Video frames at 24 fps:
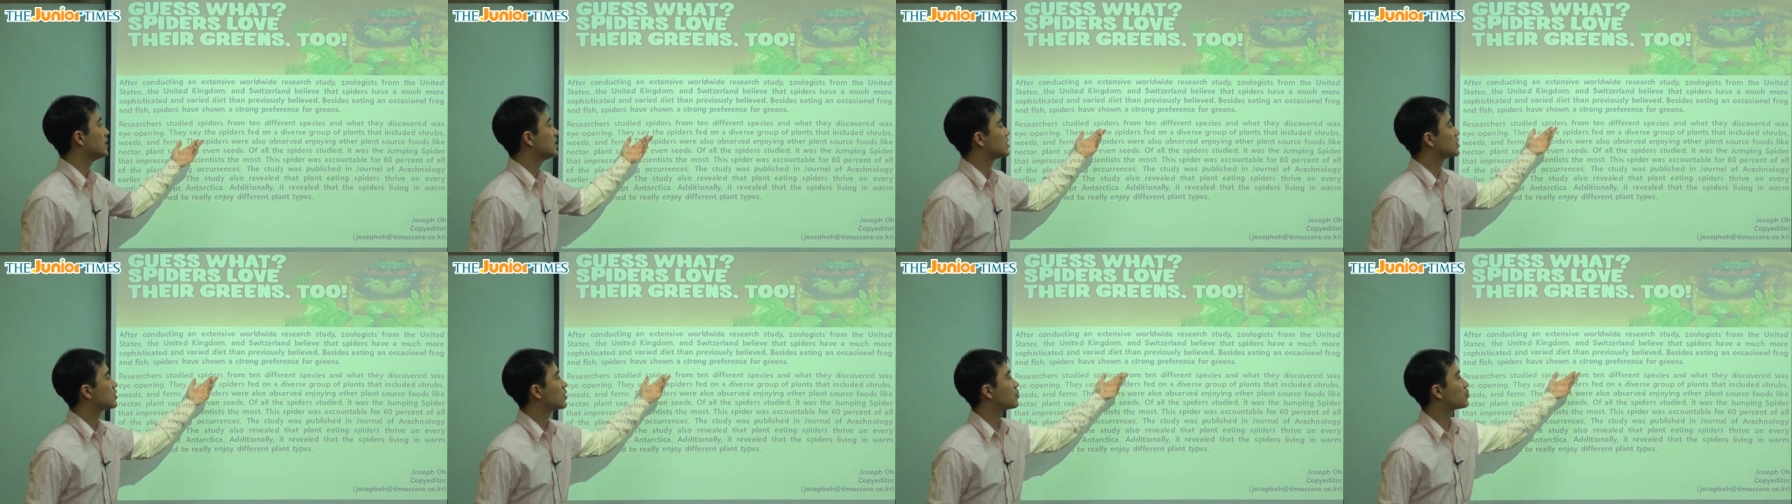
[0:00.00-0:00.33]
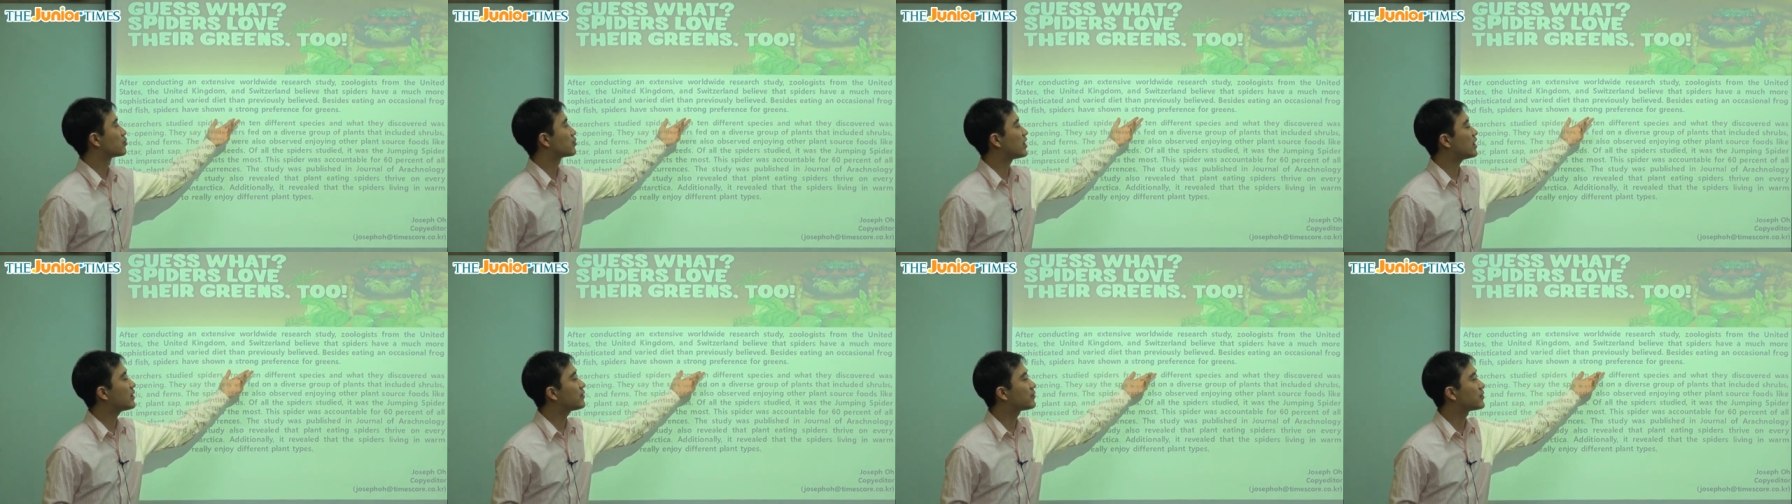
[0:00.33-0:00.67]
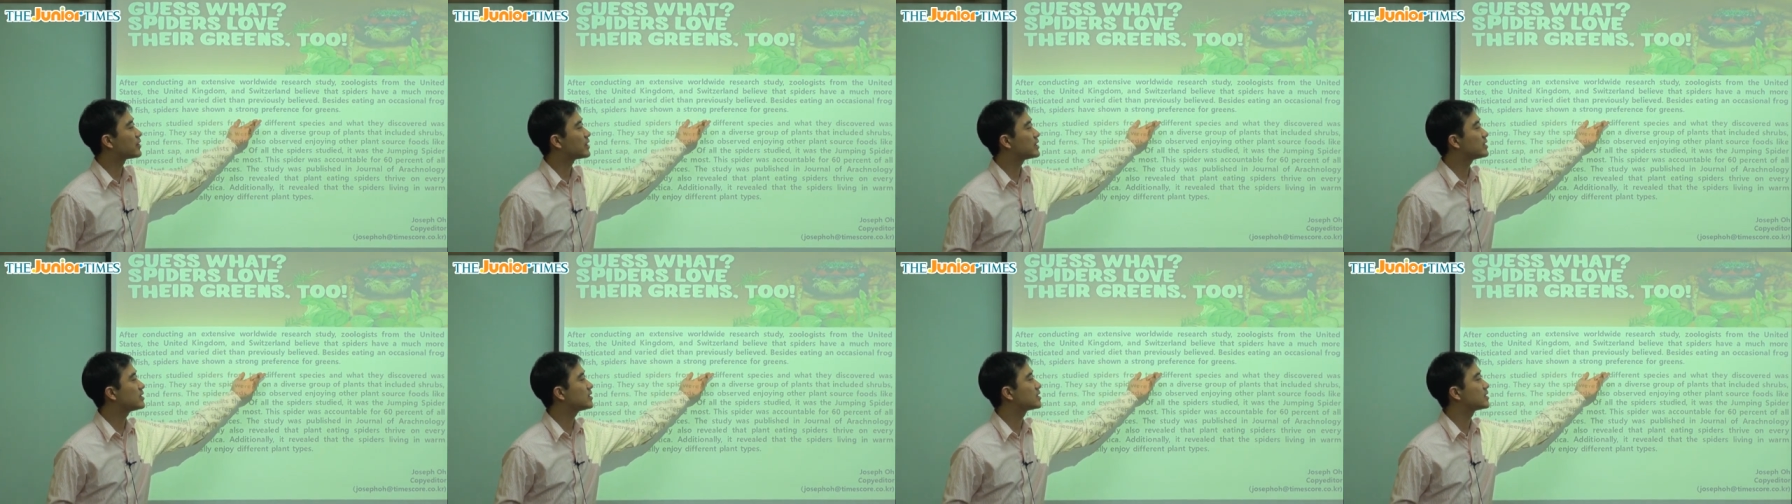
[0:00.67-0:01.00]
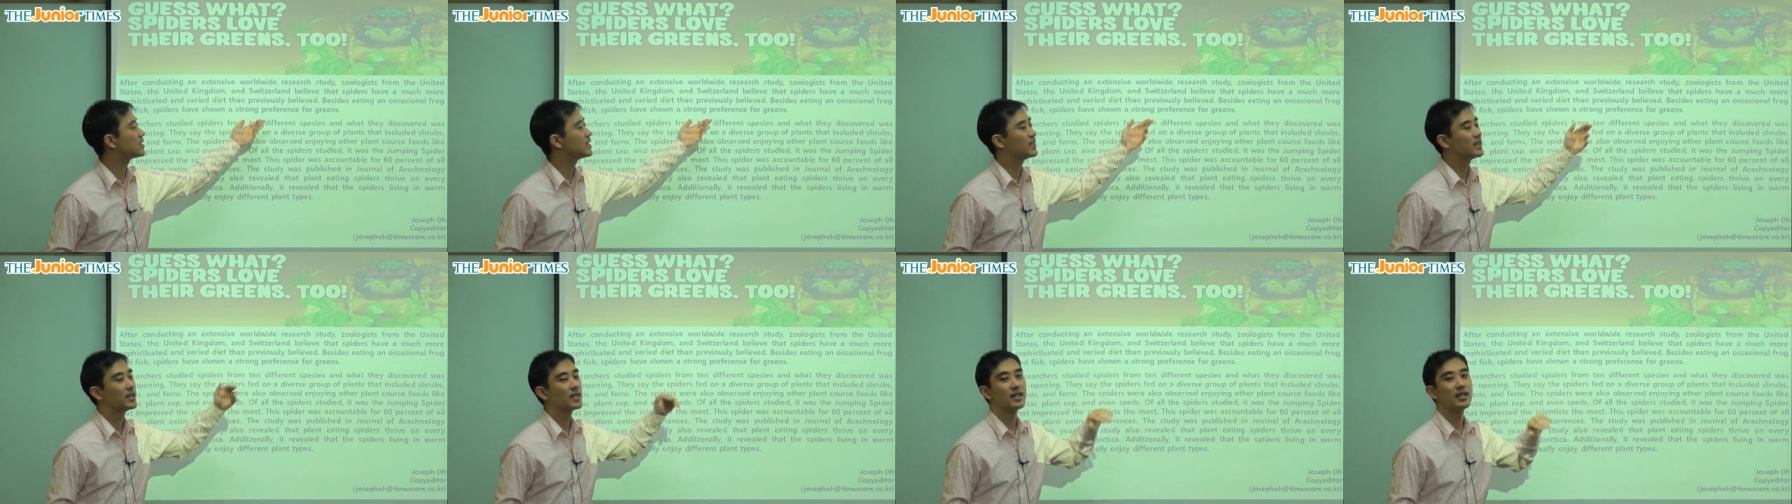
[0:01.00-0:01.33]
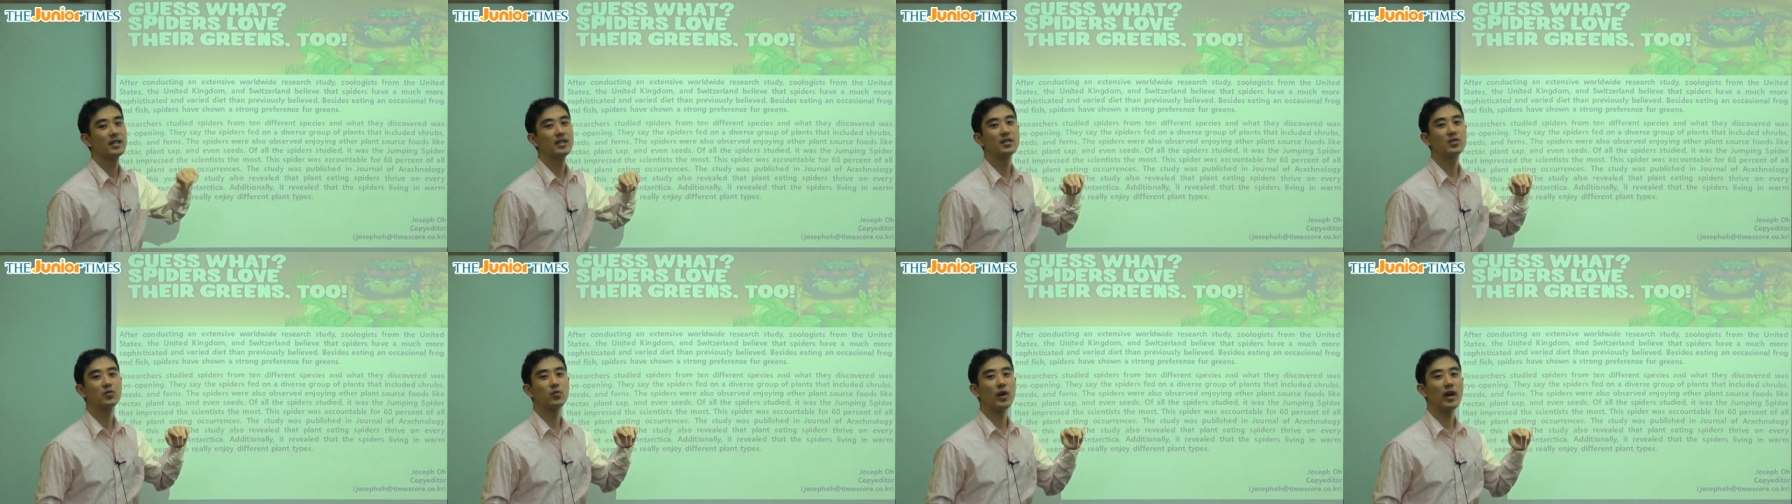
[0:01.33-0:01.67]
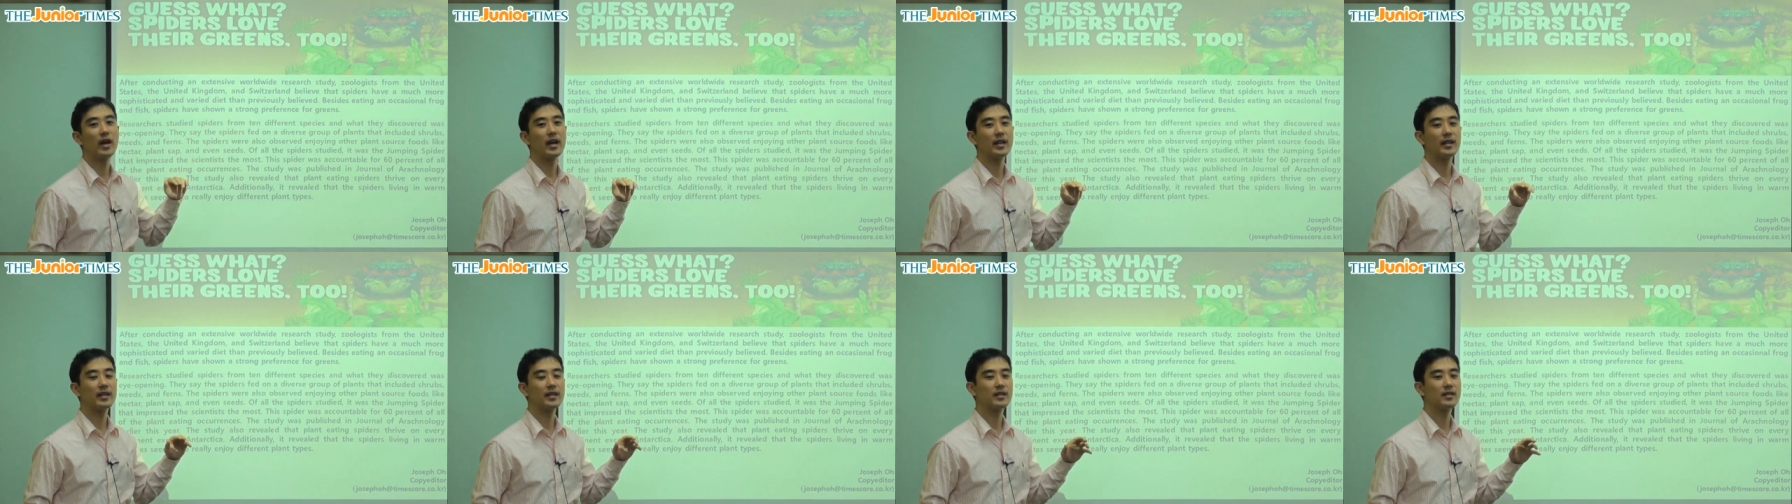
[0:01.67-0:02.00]
So preference is
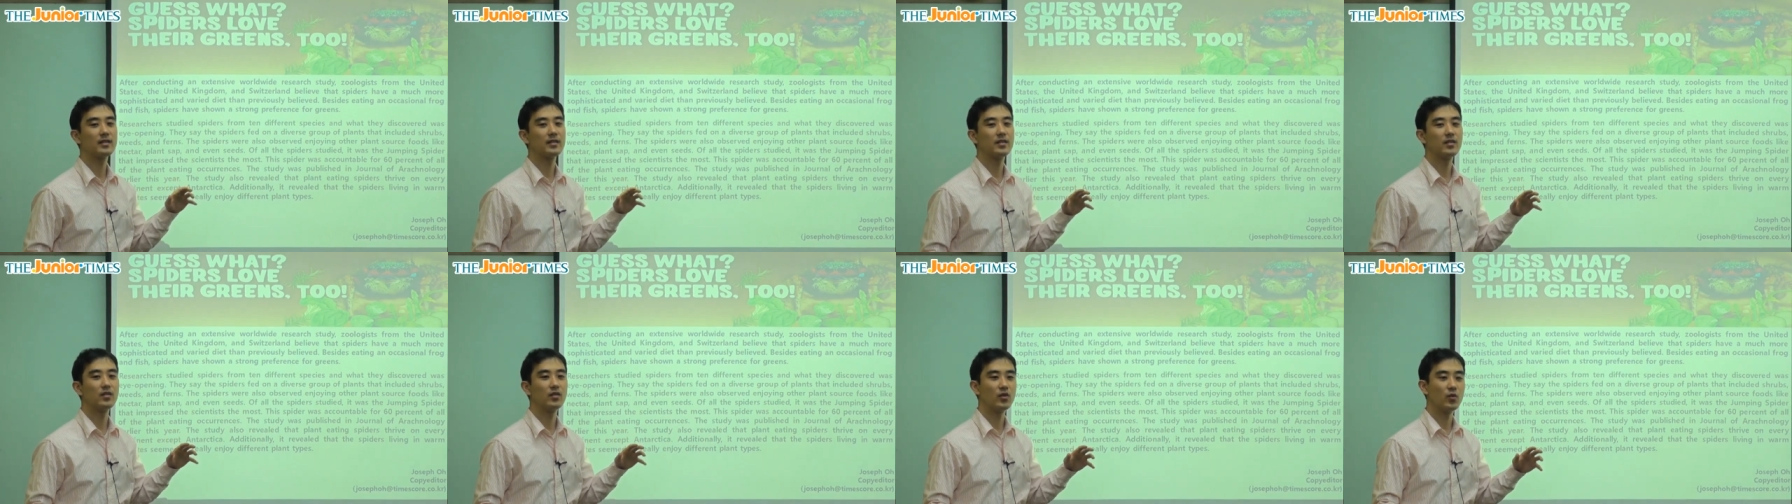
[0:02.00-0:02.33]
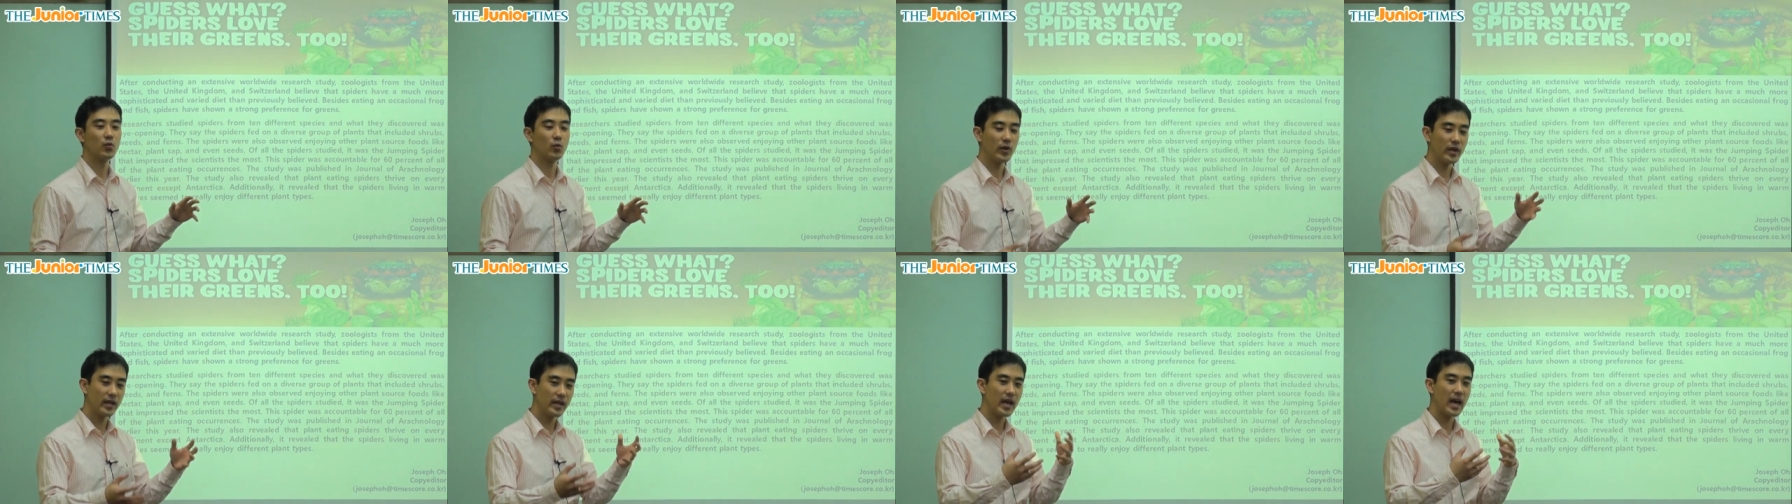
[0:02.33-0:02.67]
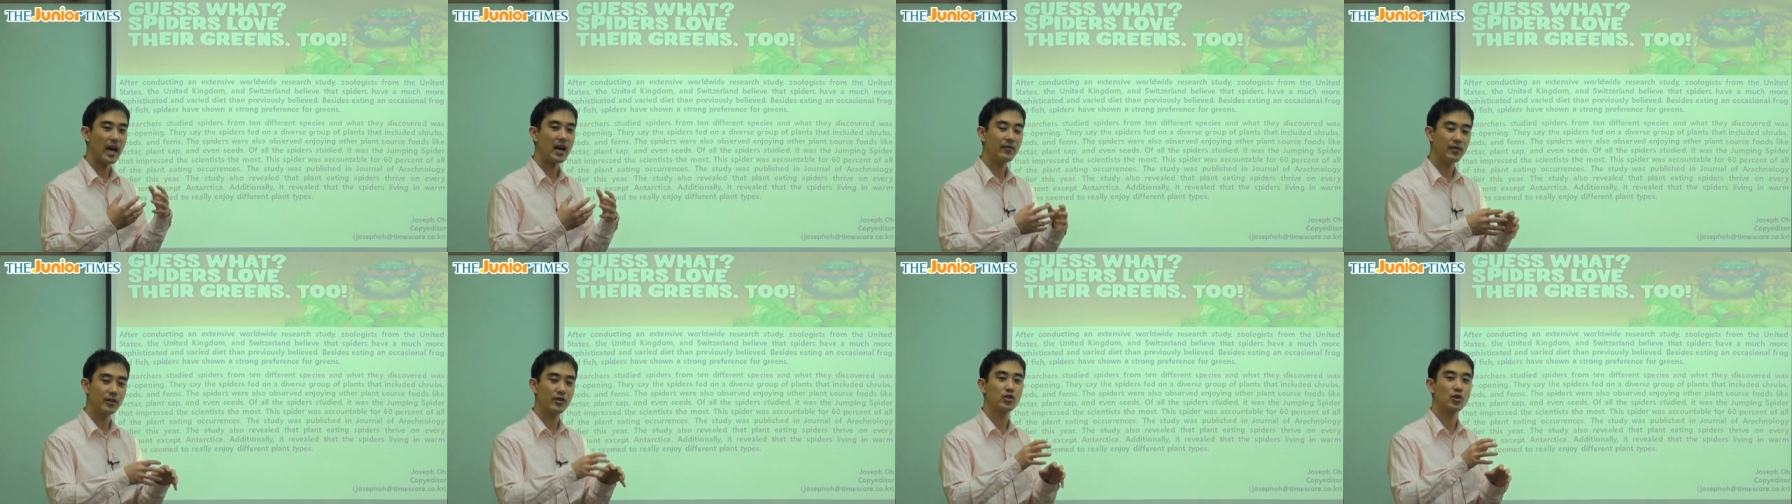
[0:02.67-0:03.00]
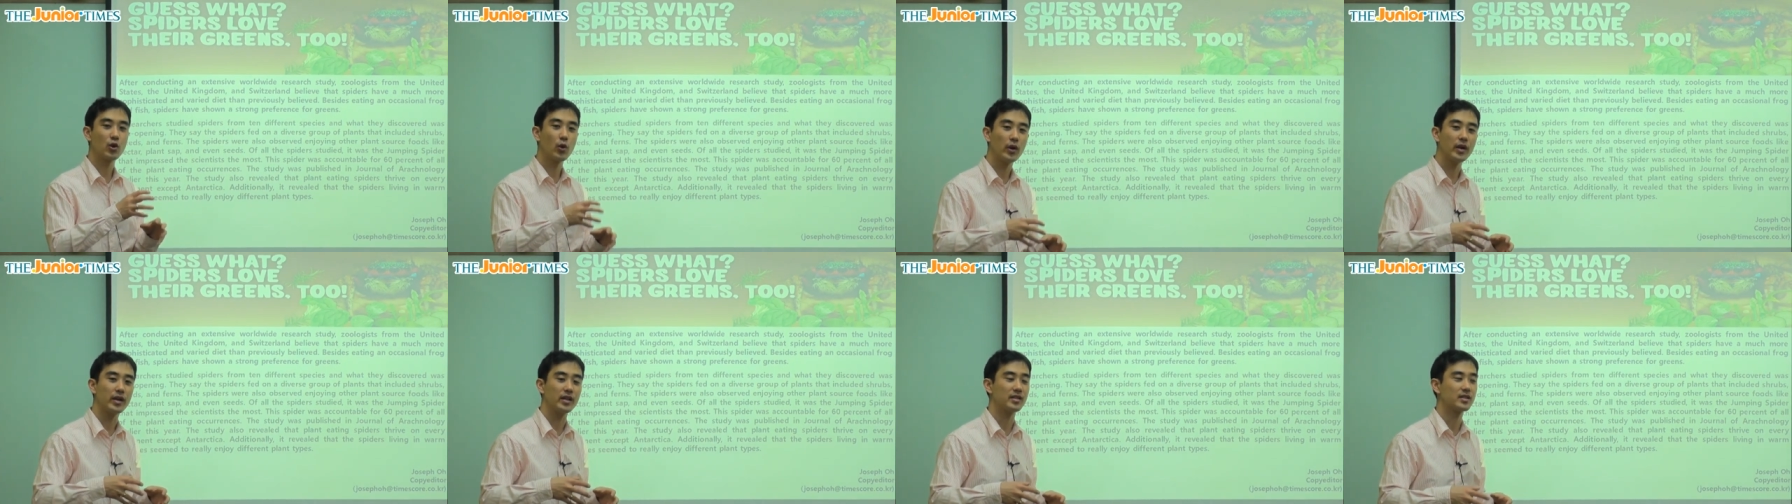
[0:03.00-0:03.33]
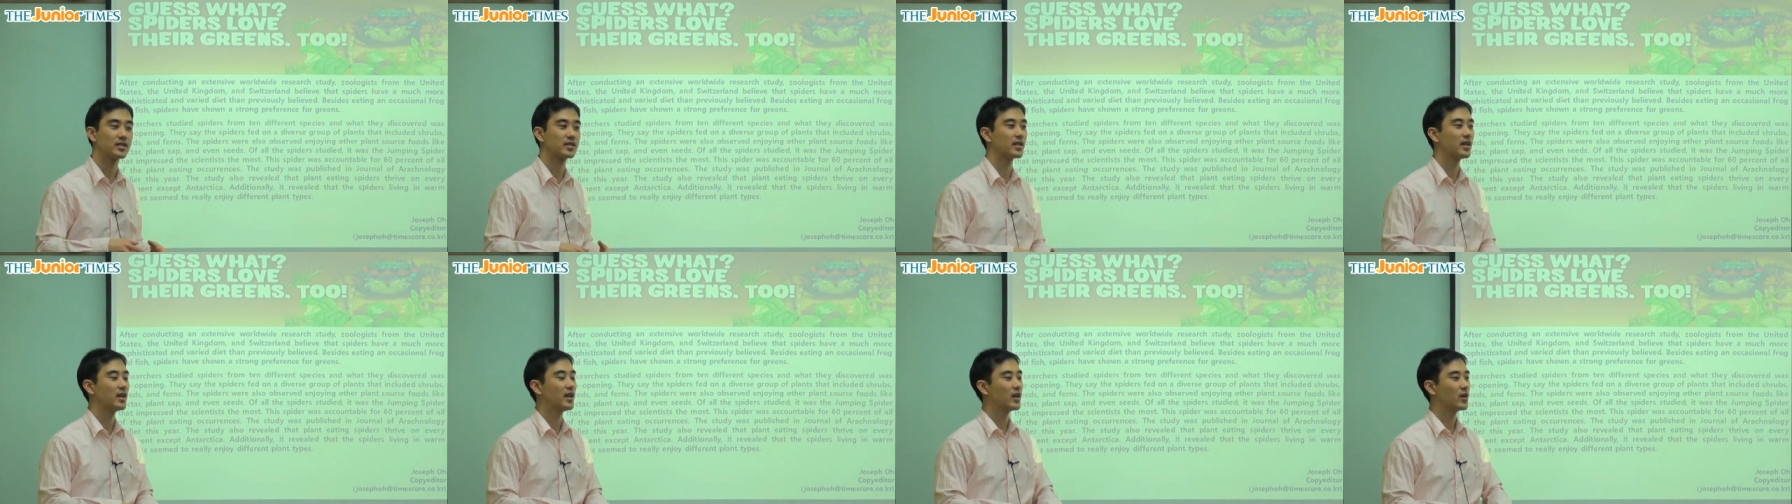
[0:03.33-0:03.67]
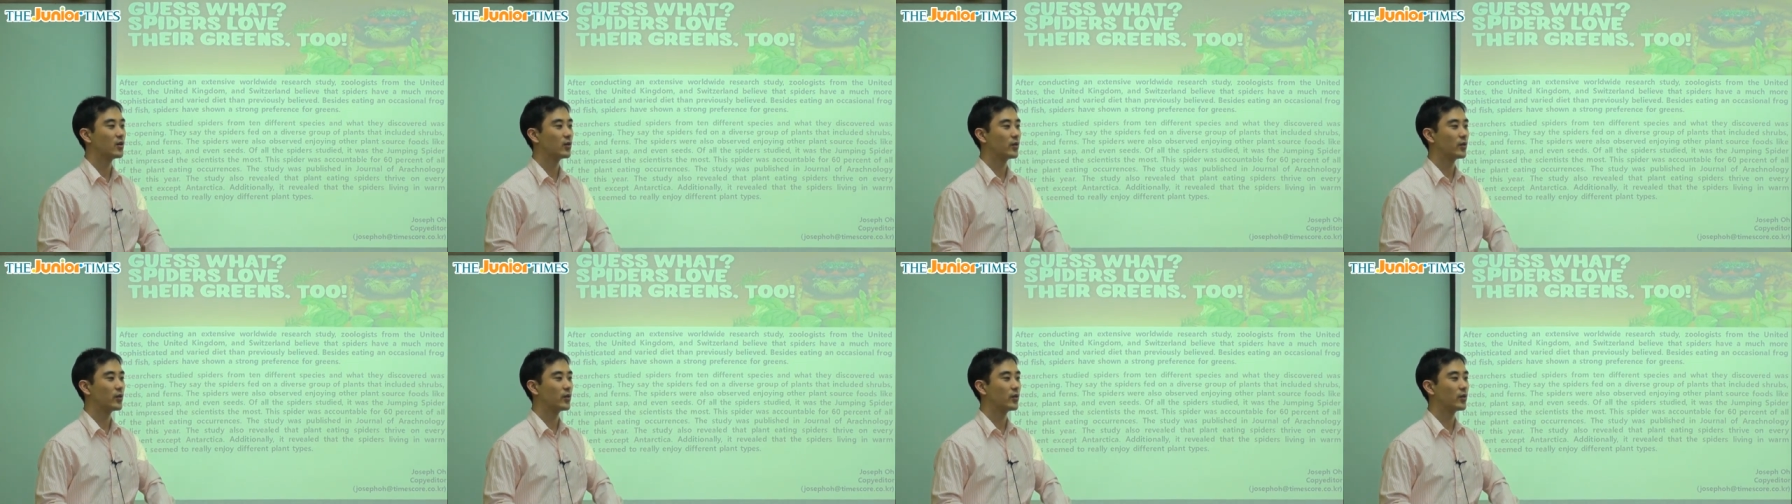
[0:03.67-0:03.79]
when we have a choice.